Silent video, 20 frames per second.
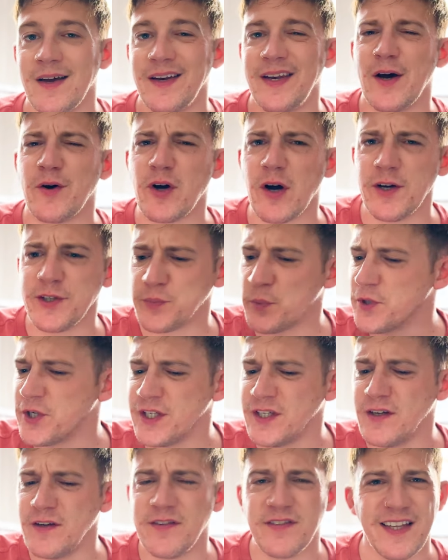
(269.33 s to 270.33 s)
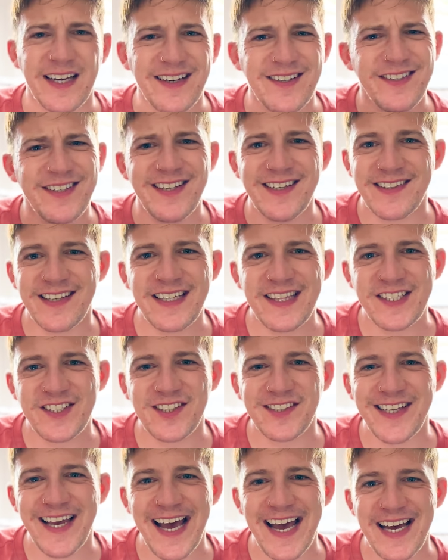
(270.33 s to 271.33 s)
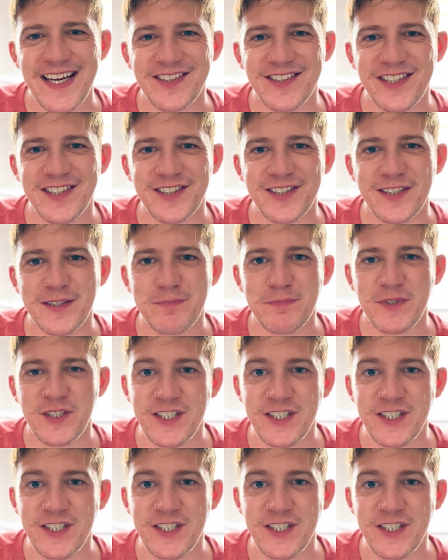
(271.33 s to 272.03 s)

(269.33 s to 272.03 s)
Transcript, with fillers: Now guys, what do you think? Do you think this is a hair system?